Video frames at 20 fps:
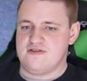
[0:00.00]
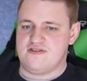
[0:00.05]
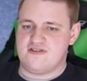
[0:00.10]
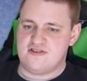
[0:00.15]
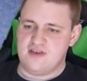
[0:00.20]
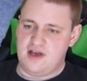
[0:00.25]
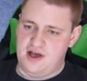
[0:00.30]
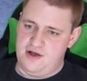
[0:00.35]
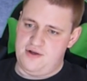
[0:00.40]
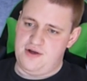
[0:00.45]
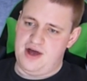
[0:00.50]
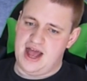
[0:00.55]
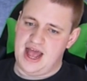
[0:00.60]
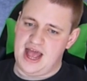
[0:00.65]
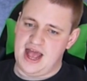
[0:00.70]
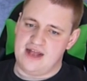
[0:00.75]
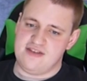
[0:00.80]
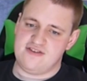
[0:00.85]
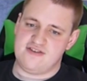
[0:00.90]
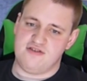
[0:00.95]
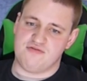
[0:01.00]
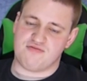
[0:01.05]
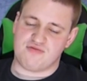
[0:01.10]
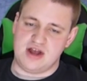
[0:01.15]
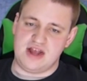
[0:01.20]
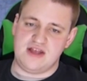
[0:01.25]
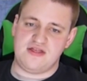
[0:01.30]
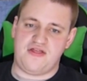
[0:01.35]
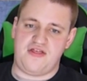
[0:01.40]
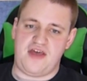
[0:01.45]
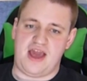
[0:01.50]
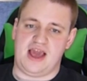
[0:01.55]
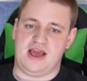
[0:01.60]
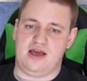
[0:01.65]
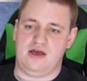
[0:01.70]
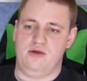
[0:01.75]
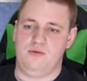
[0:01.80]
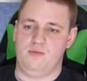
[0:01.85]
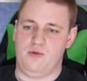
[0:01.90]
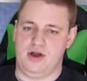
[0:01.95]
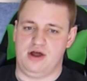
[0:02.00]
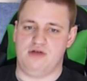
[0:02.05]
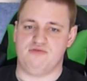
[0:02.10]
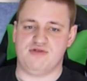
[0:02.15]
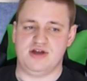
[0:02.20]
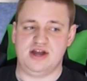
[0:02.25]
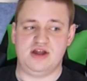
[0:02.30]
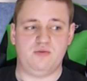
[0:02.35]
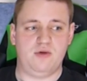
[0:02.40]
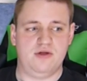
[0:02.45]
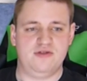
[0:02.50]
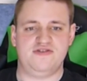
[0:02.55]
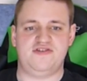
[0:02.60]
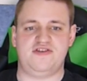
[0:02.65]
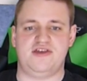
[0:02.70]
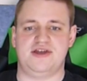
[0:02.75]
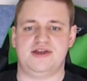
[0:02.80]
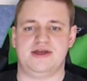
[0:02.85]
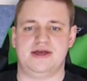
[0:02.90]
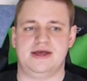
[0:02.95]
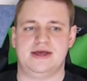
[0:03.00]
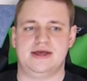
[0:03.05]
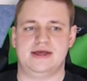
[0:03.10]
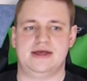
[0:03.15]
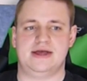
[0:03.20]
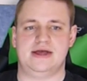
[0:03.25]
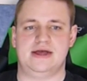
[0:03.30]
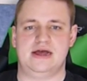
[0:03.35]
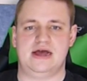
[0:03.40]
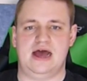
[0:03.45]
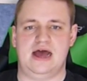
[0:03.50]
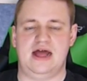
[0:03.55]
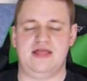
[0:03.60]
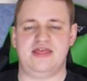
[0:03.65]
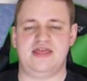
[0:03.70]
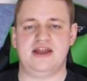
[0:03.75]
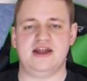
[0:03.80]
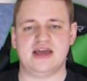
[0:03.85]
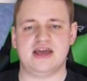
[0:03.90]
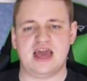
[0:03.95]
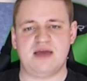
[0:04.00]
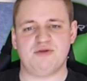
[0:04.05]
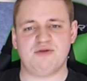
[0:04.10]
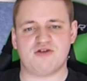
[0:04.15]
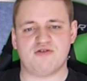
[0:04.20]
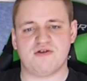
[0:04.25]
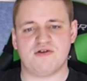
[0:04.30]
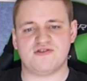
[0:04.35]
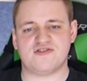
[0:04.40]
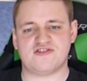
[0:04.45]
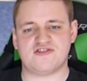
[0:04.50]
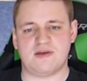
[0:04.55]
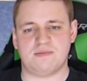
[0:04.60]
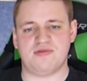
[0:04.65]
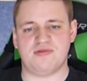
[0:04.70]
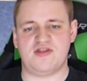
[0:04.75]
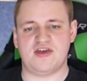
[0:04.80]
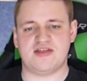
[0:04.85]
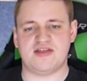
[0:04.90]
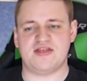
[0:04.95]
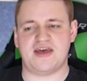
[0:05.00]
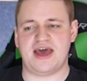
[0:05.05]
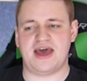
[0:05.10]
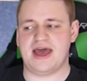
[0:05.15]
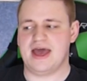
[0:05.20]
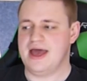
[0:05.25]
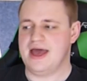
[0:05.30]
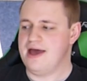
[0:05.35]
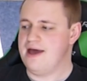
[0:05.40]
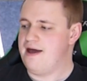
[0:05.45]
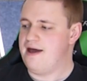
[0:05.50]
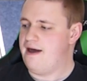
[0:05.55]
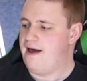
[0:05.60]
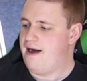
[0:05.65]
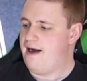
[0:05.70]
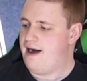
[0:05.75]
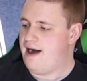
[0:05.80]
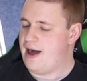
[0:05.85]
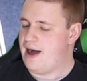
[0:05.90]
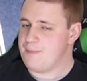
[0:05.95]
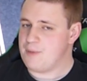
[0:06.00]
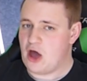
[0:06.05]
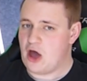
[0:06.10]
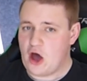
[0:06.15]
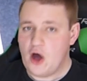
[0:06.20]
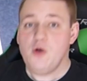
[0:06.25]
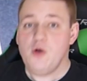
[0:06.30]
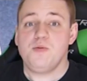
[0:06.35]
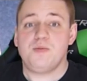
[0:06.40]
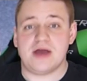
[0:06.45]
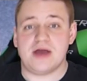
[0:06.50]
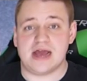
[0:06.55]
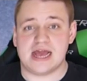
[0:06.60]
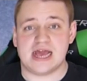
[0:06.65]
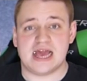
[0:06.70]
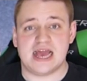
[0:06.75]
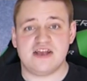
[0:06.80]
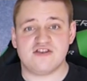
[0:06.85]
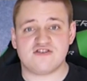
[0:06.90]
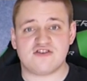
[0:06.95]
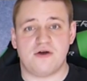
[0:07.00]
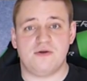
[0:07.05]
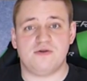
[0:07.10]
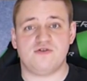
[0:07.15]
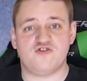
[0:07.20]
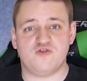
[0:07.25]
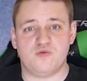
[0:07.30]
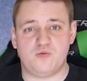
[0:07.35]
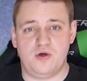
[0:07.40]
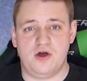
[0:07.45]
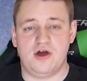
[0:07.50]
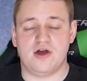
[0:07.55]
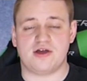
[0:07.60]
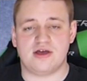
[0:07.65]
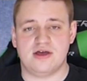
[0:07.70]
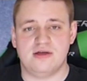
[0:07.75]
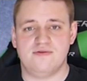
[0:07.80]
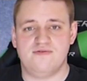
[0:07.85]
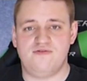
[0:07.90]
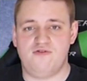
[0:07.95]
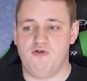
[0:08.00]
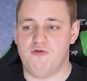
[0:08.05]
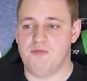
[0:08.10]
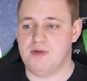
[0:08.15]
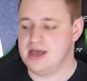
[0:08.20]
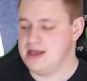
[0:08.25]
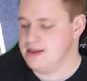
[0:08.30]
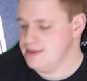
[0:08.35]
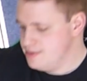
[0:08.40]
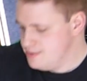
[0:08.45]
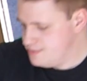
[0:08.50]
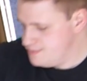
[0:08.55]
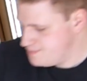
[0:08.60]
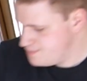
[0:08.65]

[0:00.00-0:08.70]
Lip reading: So I had to rethink what I really wanted. And then I came across something that I'm hoping is going to work for me.